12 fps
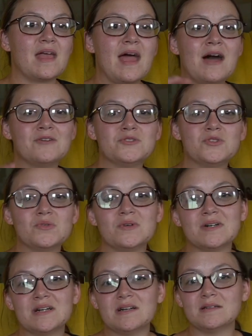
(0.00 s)

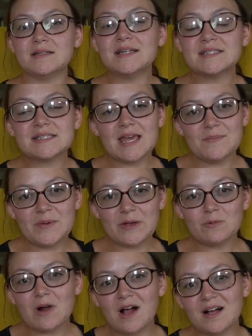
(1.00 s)
outdoor
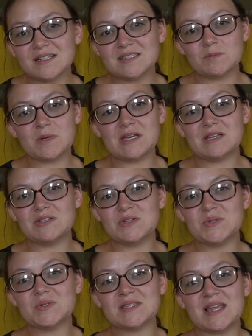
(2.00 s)
landscaping rocks that we can
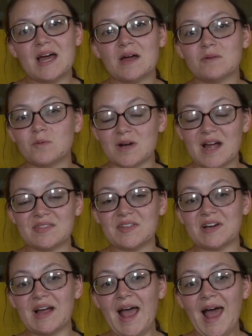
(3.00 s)
use that were at
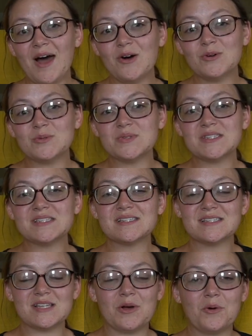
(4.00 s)
their house.
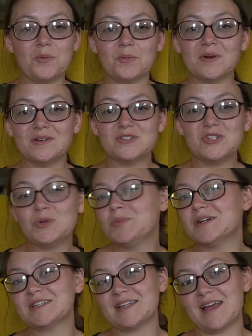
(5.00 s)
So we're super
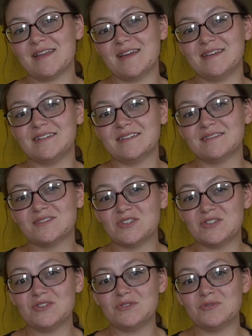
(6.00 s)
excited
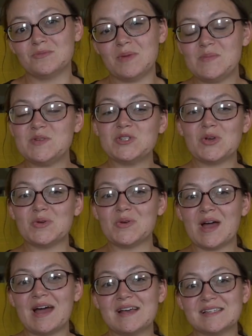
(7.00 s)
to maybe show you
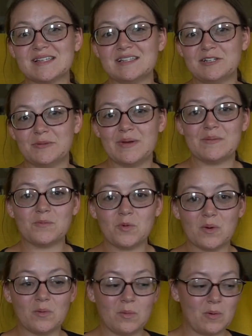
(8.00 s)
guys a little bit
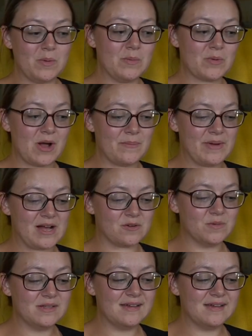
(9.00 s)
more what we brought back with